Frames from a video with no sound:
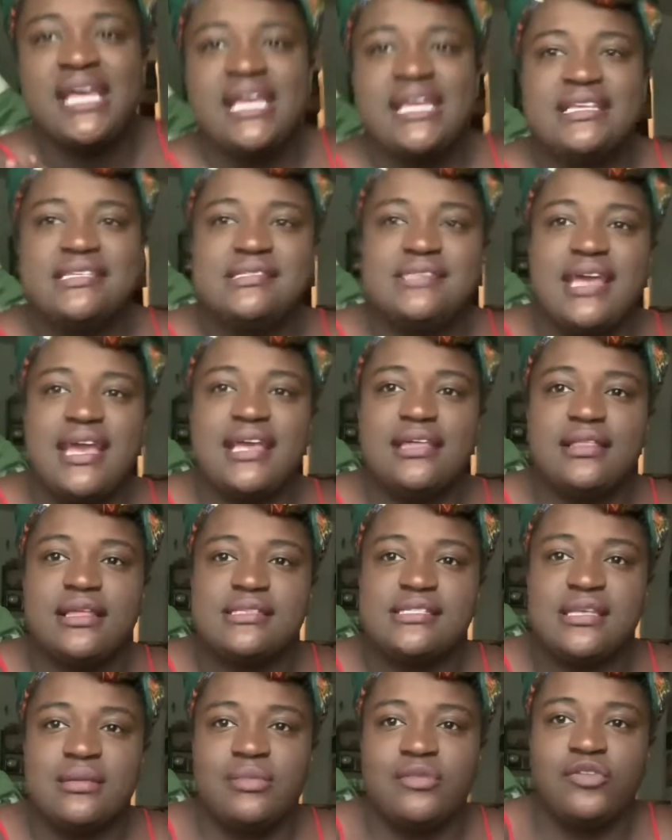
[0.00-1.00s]
saying that
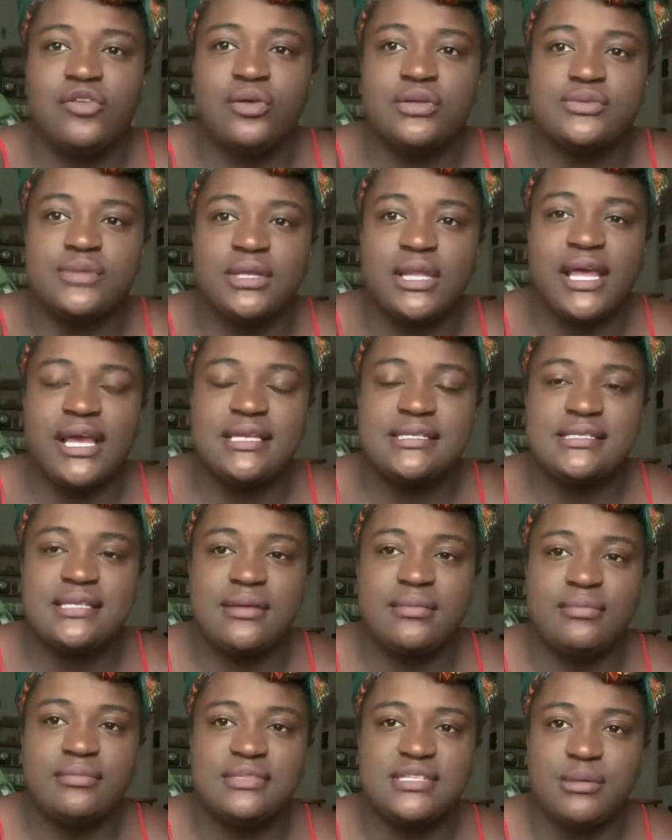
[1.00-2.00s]
some of you would like
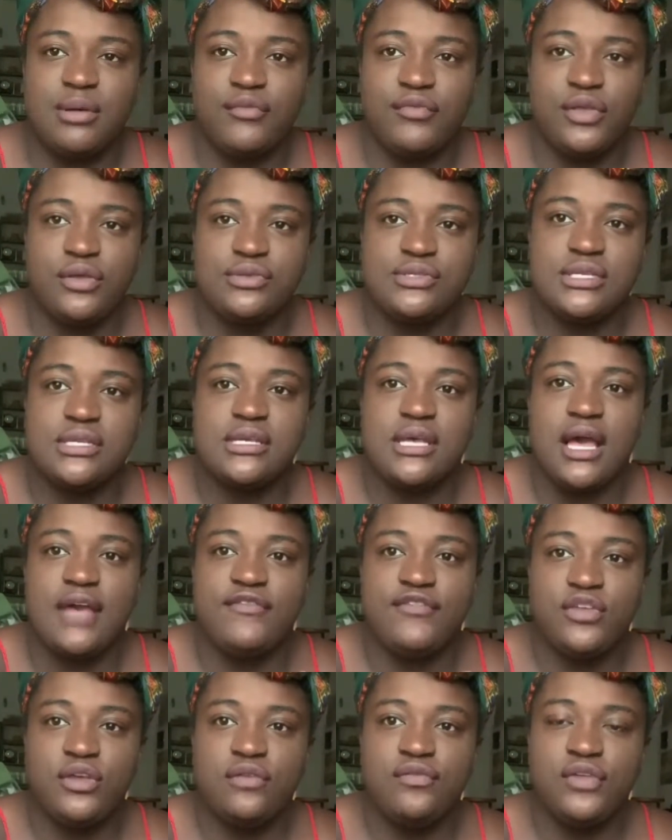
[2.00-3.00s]
a
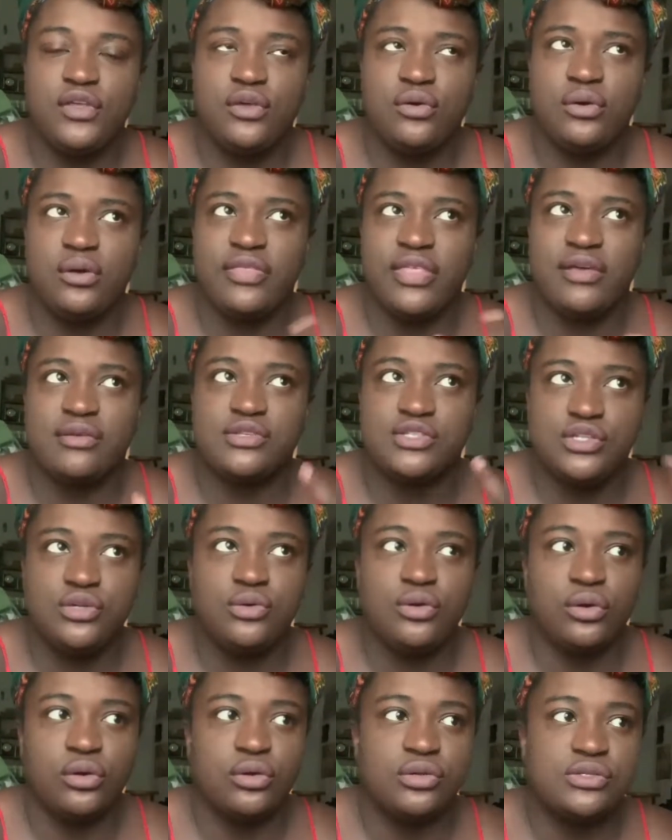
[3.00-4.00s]
few of you, I think it was 2
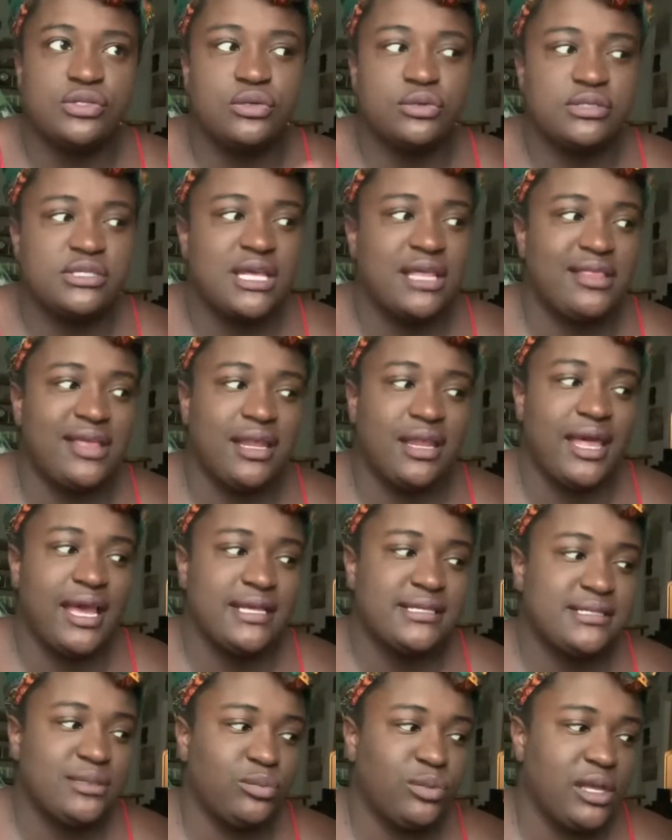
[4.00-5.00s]
girls, who were saying they'd like
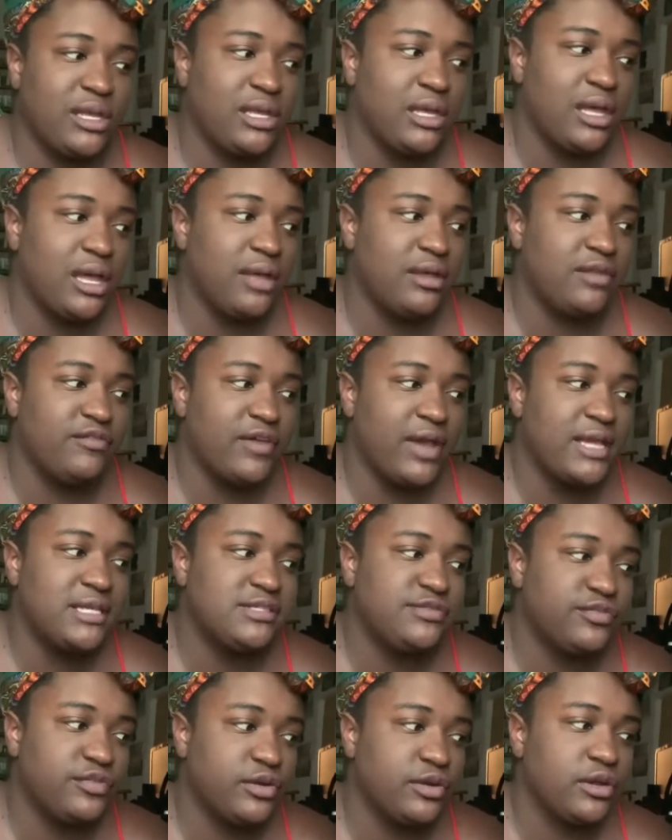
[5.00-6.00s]
some advice
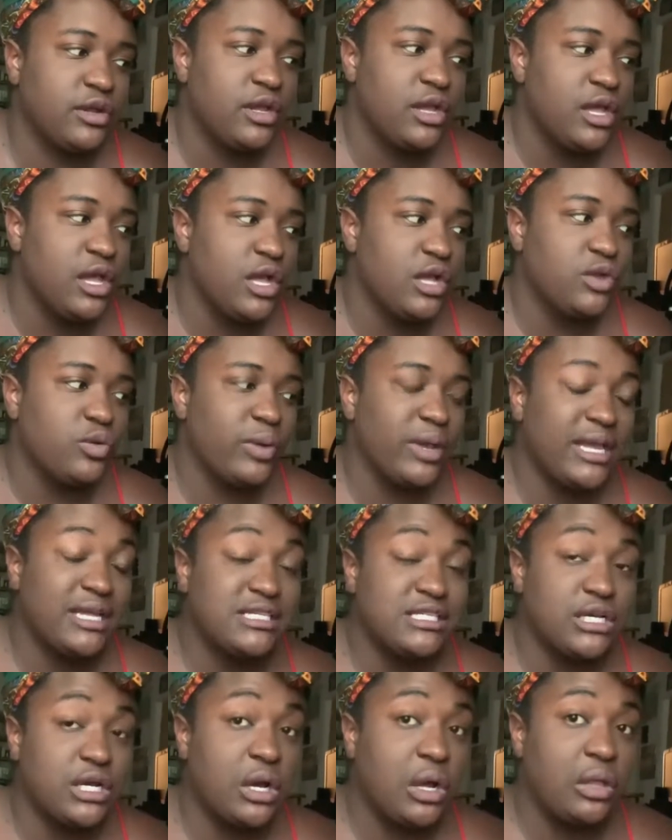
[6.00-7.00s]
for going
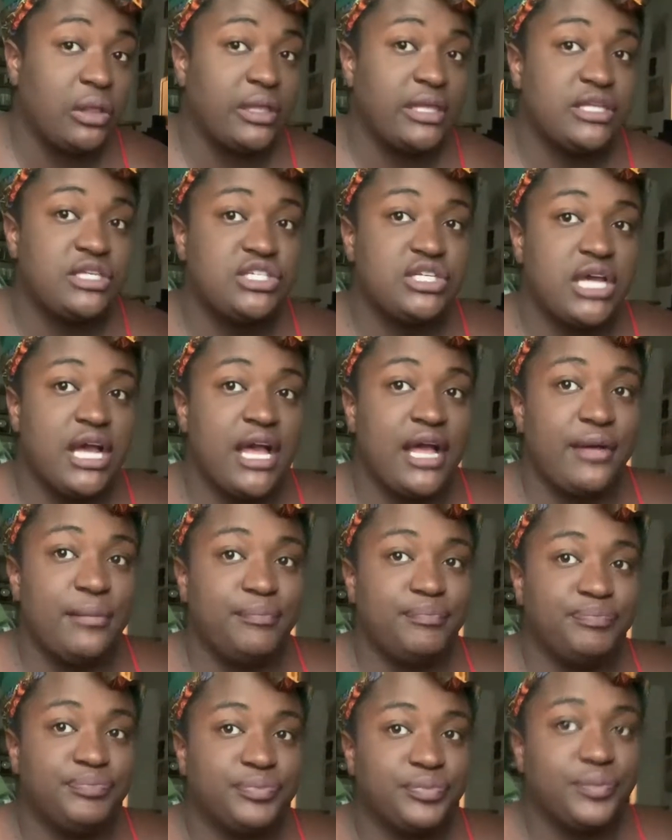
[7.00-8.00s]
into college.
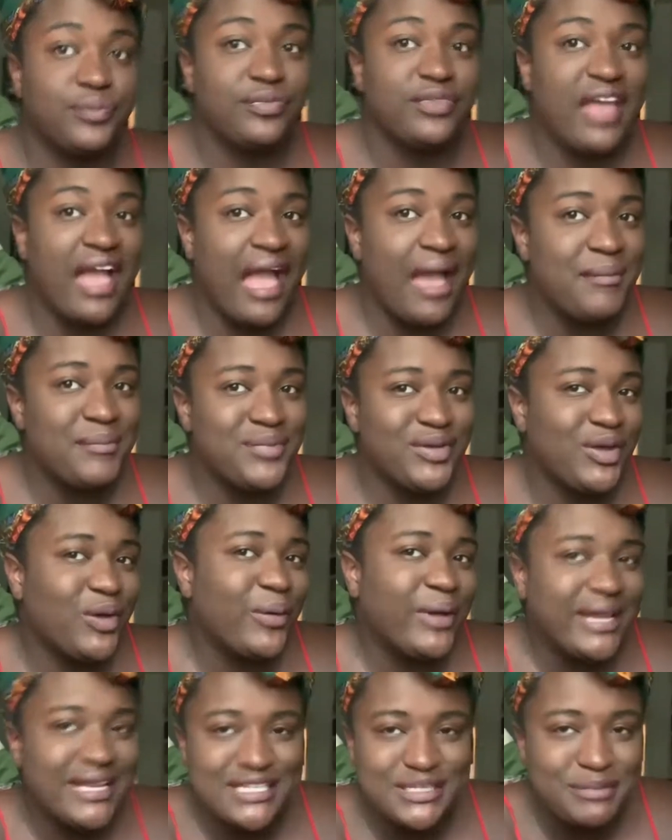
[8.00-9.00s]
I'm
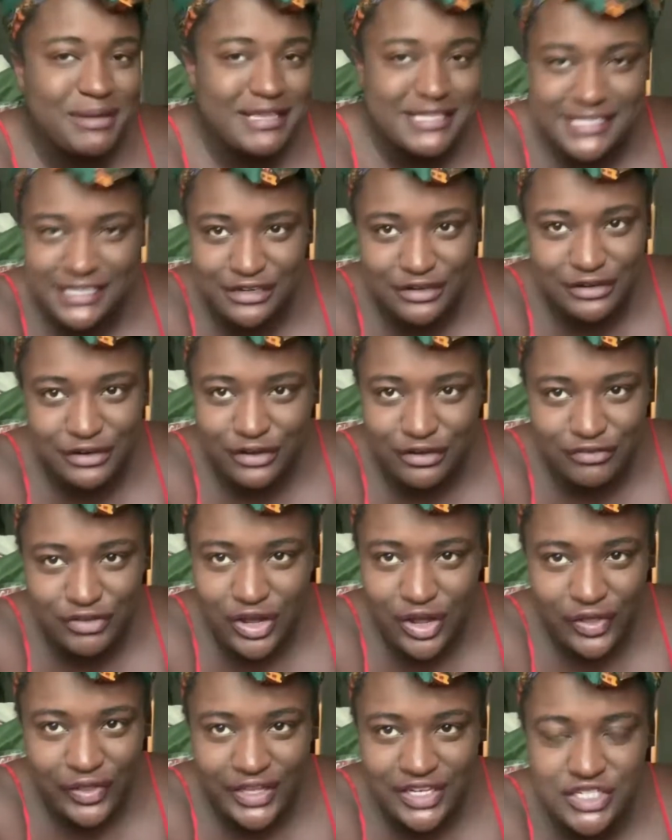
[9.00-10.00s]
going into my senior year of
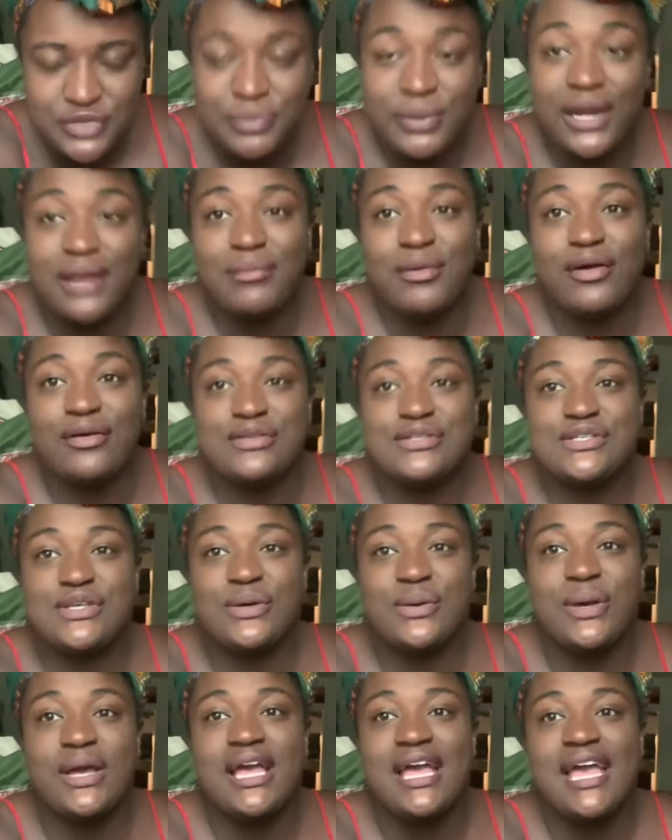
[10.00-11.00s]
college, but I'm
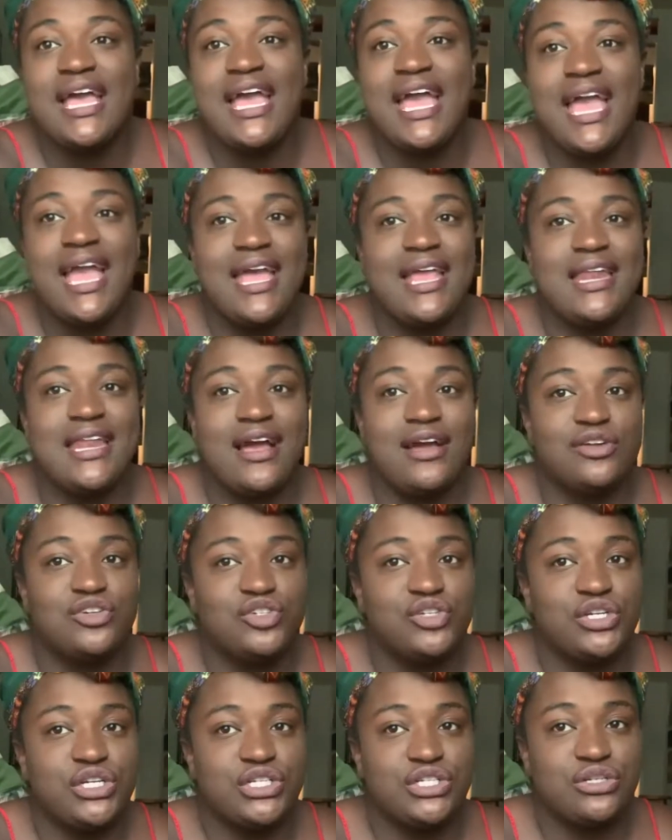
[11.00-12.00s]
also a
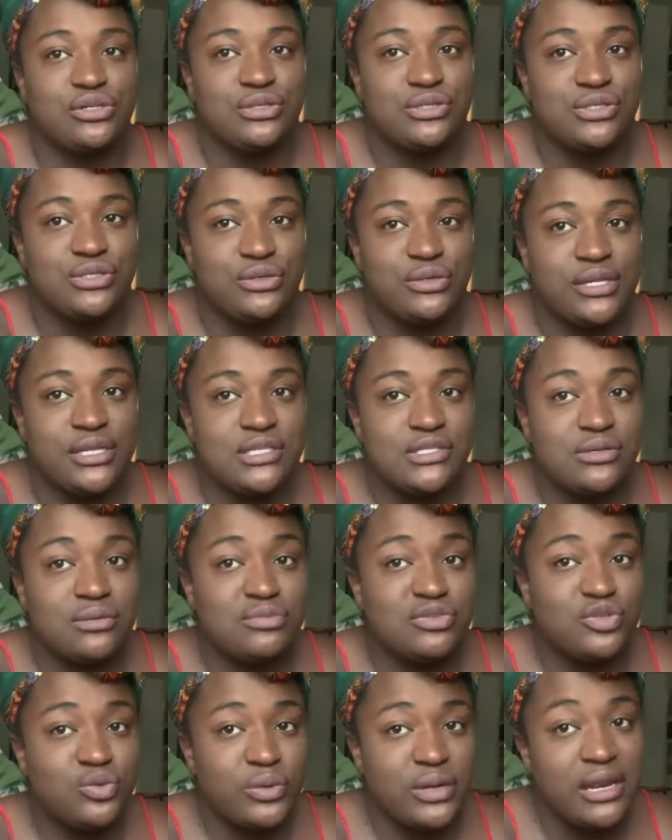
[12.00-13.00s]
non-traditional student, so I'm
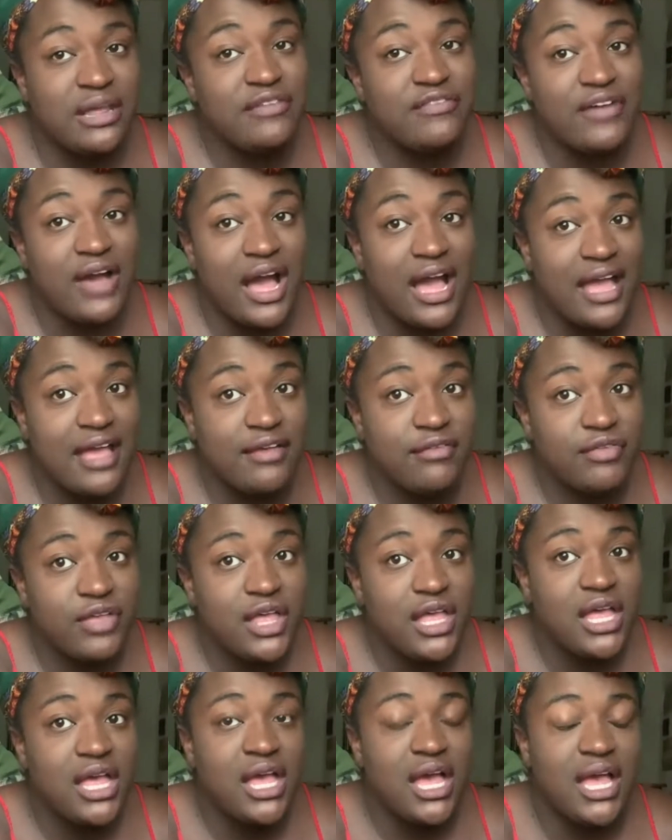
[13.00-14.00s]
25,
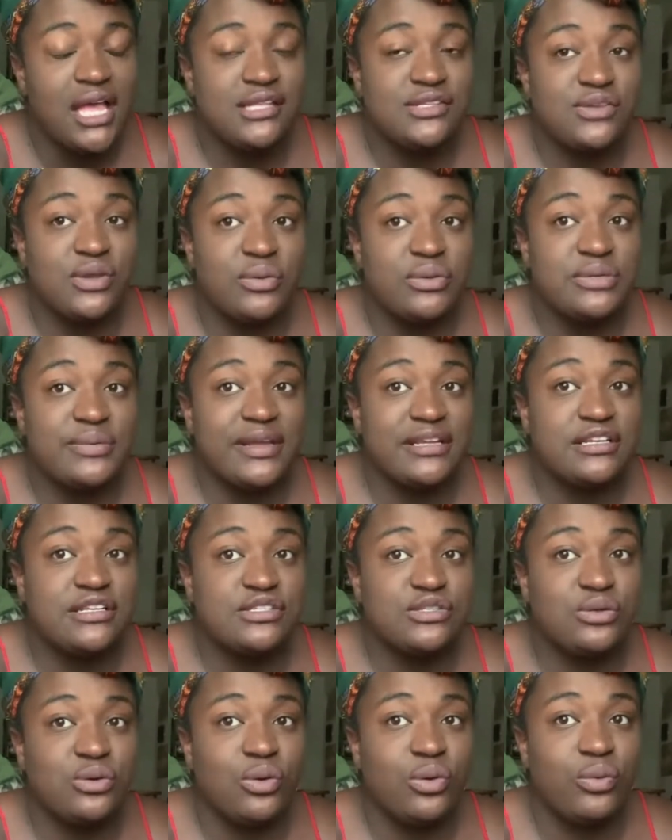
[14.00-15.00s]
and so I went back to
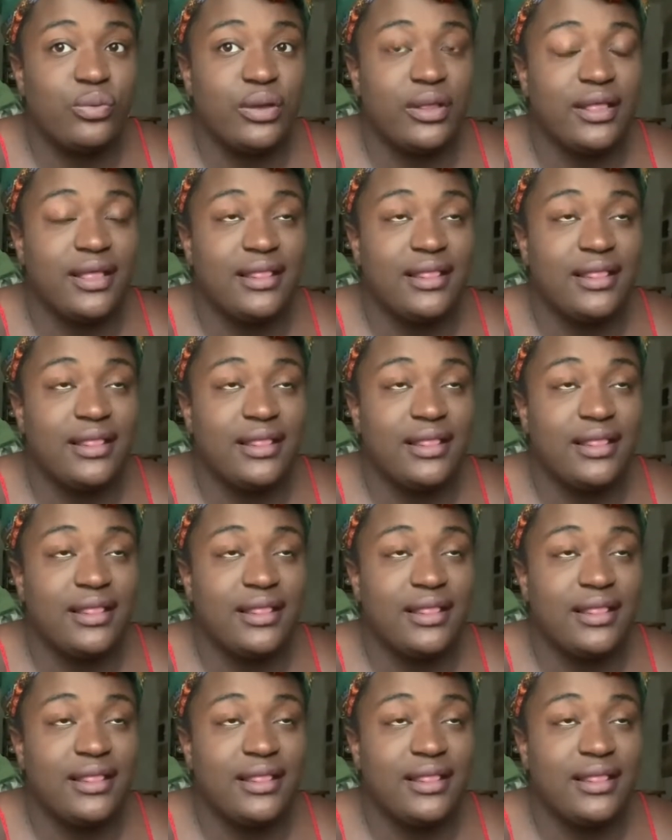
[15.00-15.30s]
school really